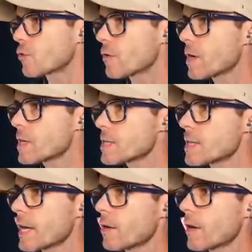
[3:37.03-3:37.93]

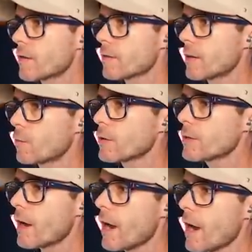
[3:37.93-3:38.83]
grass and that kind of thing.
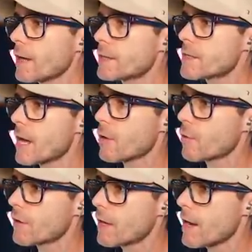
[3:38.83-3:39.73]
What the heck is that
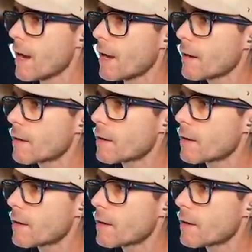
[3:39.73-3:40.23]
over there?